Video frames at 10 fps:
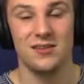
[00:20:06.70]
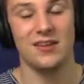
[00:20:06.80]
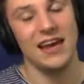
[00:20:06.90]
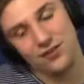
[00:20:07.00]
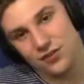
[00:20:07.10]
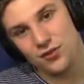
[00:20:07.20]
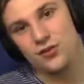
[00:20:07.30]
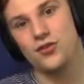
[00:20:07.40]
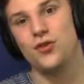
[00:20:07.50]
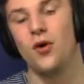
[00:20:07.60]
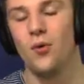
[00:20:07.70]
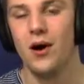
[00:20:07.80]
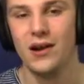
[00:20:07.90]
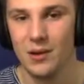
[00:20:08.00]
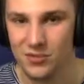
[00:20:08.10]
Today's just a short
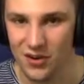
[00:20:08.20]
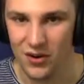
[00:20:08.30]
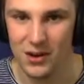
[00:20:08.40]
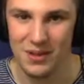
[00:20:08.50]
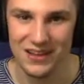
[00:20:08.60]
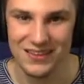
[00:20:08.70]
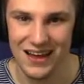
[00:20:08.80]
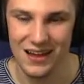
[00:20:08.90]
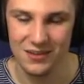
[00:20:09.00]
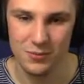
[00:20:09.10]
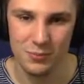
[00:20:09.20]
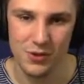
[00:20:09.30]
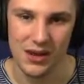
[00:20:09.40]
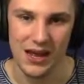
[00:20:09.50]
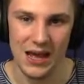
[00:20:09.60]
one, I'm sorry about that,
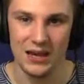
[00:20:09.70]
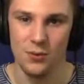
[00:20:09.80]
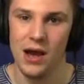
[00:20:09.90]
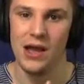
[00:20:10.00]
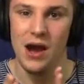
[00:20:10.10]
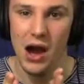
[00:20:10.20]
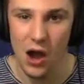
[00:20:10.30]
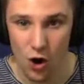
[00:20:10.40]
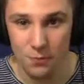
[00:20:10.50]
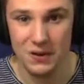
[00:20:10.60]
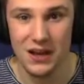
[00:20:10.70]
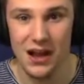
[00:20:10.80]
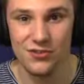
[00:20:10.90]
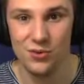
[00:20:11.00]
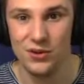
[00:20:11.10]
but anyway, I hope you
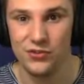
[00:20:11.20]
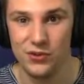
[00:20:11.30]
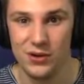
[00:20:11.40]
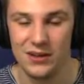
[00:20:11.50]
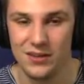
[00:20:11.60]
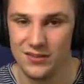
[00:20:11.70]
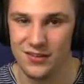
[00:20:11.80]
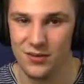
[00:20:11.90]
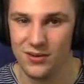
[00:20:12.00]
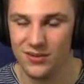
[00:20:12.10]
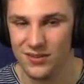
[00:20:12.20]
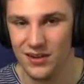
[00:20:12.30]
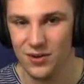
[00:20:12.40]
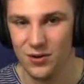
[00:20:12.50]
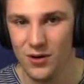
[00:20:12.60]
guys are enjoying this series
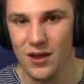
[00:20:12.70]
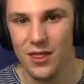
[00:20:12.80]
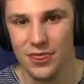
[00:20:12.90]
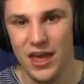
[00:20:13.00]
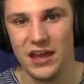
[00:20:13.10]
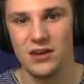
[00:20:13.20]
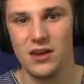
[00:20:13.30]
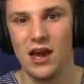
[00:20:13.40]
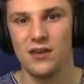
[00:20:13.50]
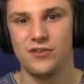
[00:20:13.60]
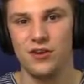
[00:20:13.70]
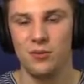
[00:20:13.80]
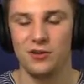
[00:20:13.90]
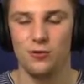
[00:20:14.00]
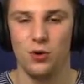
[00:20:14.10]
still. Thank you guys
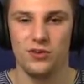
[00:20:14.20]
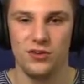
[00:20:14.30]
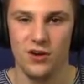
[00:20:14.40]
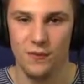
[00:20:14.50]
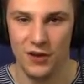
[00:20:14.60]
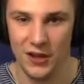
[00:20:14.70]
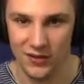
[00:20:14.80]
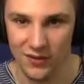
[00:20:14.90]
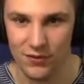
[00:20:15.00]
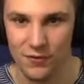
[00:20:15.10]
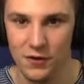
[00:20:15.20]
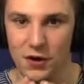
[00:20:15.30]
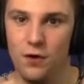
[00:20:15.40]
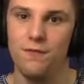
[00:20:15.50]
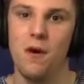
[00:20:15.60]
so much for watching. Don't forget to give this
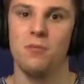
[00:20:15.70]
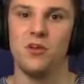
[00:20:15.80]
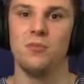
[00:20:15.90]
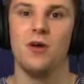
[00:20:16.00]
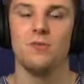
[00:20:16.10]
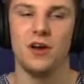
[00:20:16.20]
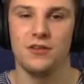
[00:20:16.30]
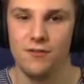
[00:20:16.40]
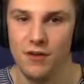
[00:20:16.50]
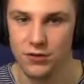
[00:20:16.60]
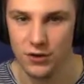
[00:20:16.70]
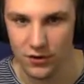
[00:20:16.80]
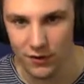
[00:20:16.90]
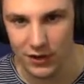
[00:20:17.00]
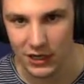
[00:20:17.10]
video a thumbs up. Don't forget to favorite
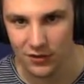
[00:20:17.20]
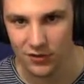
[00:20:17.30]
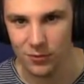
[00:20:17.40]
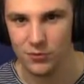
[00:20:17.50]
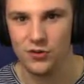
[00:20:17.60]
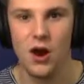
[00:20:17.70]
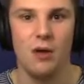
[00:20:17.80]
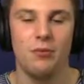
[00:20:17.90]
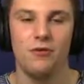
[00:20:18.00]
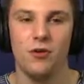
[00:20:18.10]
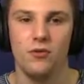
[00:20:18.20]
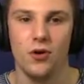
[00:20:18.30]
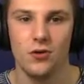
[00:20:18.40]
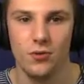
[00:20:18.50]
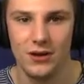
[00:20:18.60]
it. Don't forget to subscribe if you have
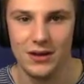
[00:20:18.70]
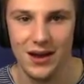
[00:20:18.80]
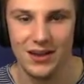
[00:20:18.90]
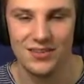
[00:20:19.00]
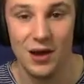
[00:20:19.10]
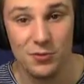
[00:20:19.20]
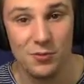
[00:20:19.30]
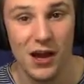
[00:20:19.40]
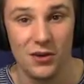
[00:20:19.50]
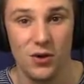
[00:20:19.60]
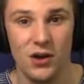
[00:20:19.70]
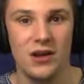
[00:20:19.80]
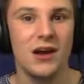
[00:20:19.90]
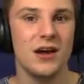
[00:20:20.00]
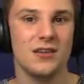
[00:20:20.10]
not already, guys. Helps me out a
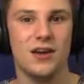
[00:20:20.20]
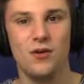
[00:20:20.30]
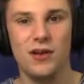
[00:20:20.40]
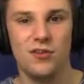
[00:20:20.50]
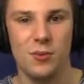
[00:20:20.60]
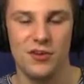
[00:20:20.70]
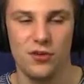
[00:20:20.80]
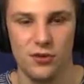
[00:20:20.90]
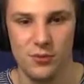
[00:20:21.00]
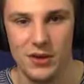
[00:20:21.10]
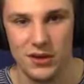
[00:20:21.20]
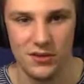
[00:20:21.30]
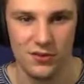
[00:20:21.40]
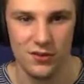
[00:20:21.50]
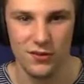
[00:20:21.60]
lot. There are links to my social
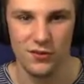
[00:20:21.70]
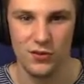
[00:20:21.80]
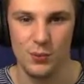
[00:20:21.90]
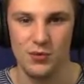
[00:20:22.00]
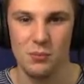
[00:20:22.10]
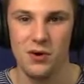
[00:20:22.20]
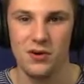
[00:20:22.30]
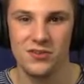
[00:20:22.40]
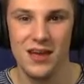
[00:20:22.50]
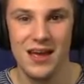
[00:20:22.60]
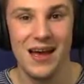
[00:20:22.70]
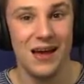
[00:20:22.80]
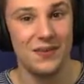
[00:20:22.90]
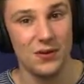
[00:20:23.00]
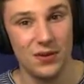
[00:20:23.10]
medias in the description box.
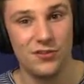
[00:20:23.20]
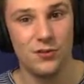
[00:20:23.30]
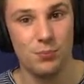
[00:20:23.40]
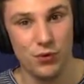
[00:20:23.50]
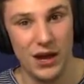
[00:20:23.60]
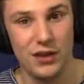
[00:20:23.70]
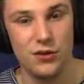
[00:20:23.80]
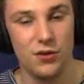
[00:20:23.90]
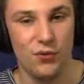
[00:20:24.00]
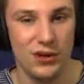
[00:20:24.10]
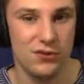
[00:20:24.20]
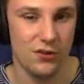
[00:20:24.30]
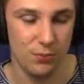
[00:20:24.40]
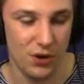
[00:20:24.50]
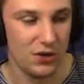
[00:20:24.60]
And there is a brand new link
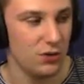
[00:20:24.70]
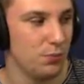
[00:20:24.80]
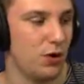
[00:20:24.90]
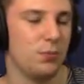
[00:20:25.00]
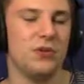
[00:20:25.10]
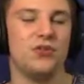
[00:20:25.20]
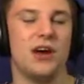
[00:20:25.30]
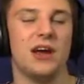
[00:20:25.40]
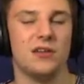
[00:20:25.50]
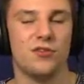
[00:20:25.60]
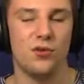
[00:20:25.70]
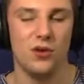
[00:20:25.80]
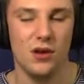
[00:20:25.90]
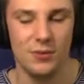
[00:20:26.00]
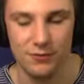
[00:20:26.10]
to the brand new ProPJ
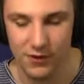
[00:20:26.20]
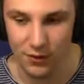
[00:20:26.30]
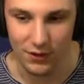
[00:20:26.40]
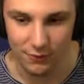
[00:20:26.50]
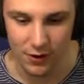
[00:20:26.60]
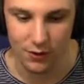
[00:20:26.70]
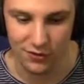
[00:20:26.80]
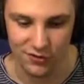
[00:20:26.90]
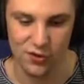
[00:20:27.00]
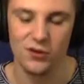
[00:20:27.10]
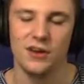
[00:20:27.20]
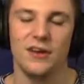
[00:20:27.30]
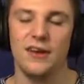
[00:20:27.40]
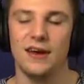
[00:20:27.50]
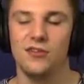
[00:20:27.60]
install coming very, very soon
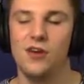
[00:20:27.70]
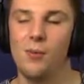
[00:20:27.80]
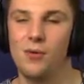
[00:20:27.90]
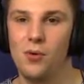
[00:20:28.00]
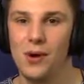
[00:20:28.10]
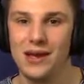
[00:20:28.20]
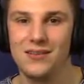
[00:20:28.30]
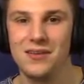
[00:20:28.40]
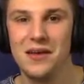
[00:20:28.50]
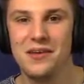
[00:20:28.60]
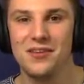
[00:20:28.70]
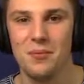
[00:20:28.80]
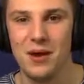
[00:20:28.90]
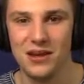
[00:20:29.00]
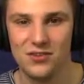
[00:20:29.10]
in the next couple of weeks.
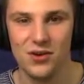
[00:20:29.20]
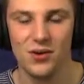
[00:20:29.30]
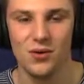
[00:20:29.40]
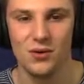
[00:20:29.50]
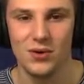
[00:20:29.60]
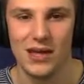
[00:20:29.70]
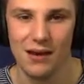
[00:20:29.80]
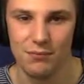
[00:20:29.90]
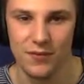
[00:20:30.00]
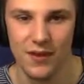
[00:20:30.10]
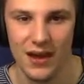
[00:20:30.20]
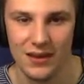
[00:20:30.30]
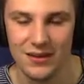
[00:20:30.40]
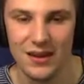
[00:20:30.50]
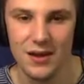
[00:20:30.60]
So make sure you're on the lookout for
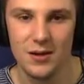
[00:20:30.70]
that.